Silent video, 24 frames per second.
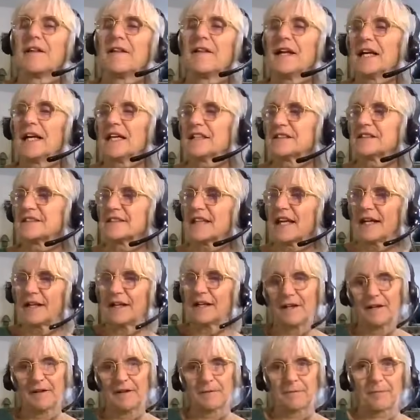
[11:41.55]
there's that
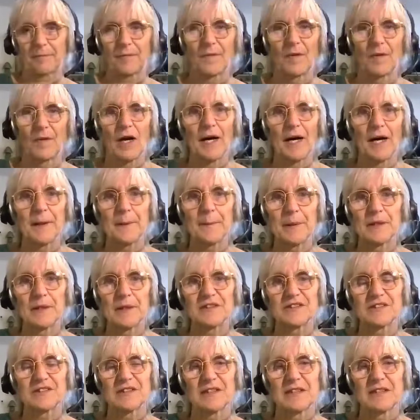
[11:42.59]
other
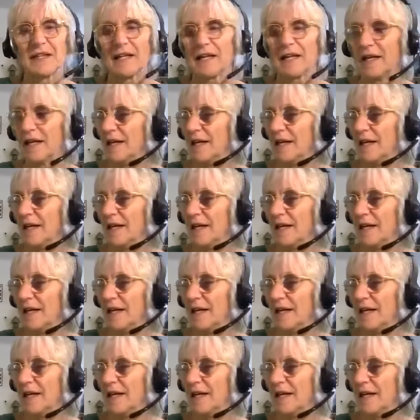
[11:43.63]
person.